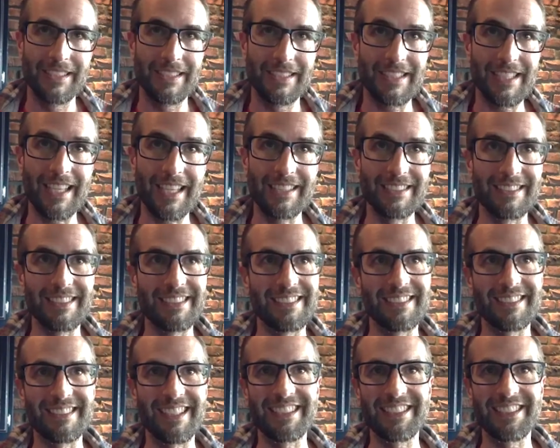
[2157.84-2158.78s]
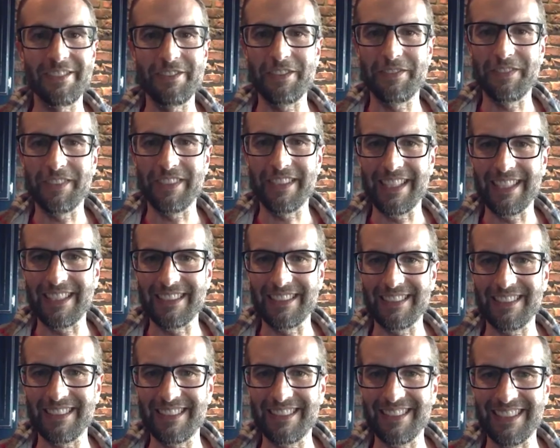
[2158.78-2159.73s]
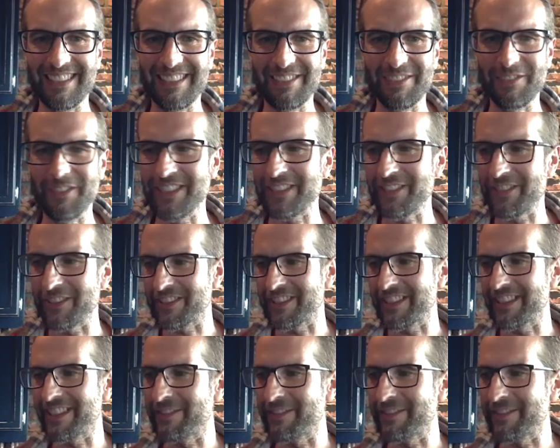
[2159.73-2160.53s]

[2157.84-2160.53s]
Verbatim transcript: tons and tons of different things in research and